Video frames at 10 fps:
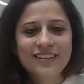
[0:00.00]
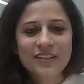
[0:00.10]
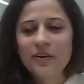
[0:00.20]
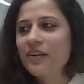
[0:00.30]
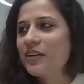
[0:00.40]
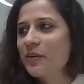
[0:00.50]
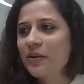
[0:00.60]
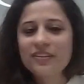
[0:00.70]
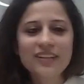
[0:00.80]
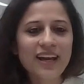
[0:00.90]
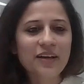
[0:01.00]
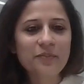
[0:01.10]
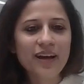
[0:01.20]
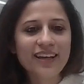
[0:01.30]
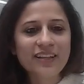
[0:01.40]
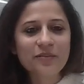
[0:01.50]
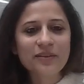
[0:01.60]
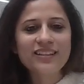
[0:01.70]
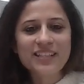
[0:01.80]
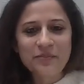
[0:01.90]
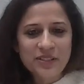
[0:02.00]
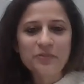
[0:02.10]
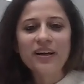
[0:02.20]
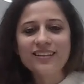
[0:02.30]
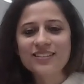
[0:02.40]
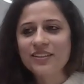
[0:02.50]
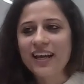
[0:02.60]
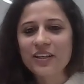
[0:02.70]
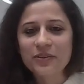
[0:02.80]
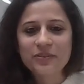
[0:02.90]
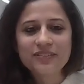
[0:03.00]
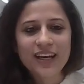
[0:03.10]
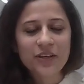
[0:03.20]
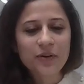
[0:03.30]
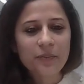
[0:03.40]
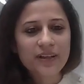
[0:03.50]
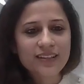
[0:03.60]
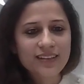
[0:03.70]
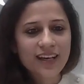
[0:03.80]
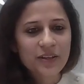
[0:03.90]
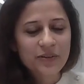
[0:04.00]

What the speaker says: No, I really want to thank my Edelman team as well. So thank you. Thank you, Amit, and thank you,